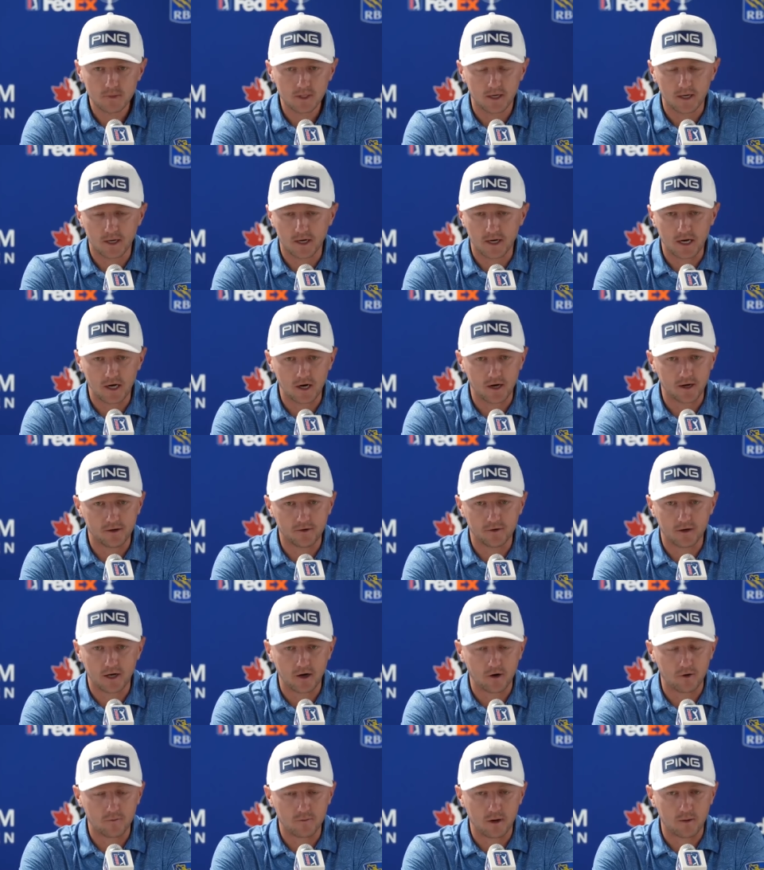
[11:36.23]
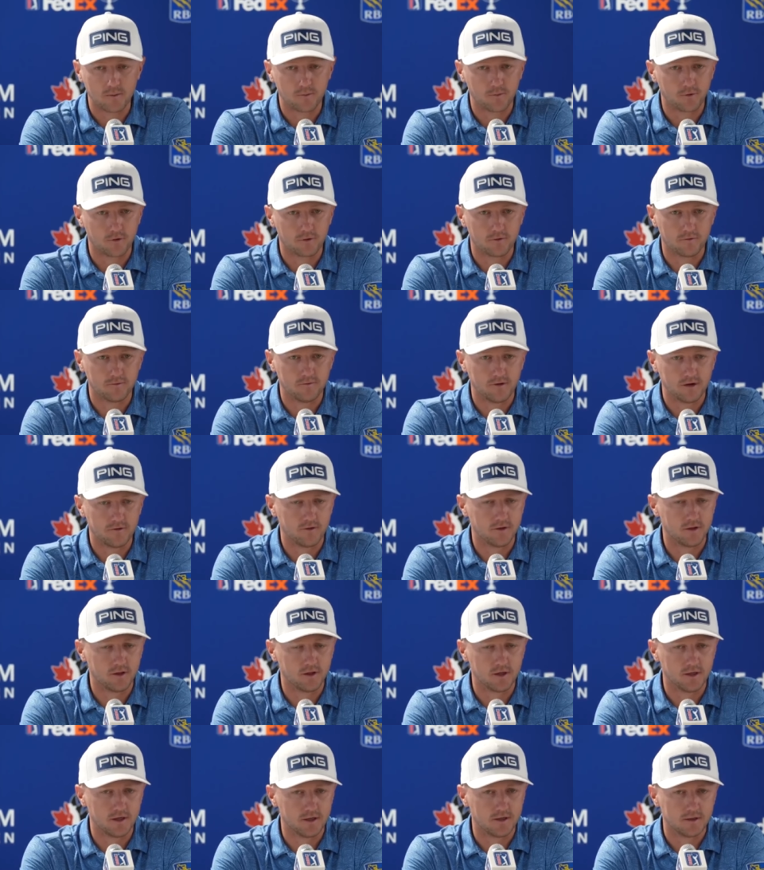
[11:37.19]
and I remember
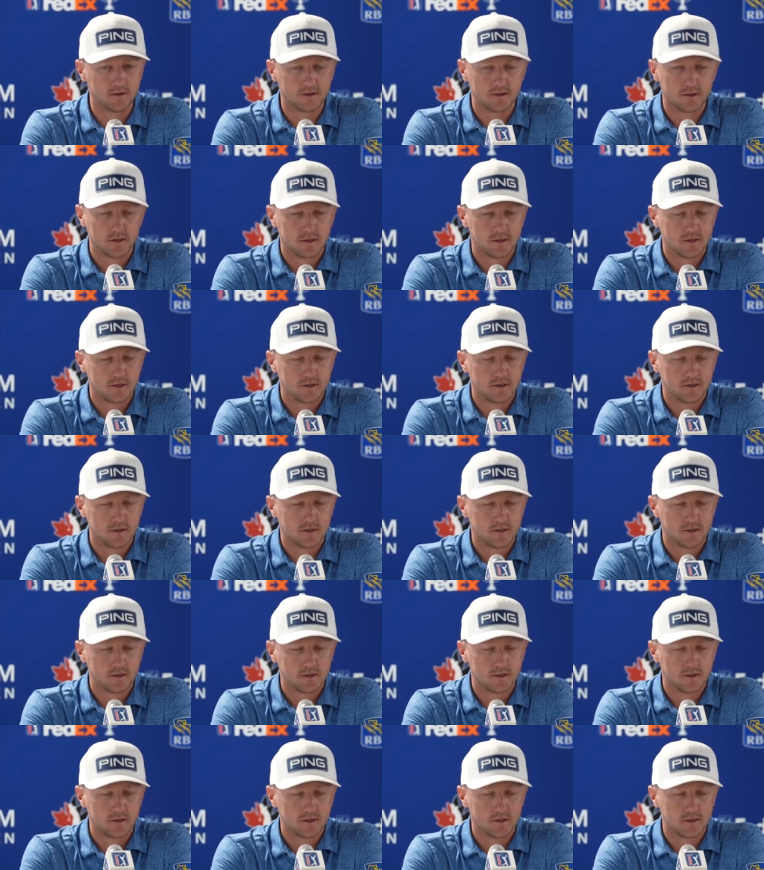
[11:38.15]
vividly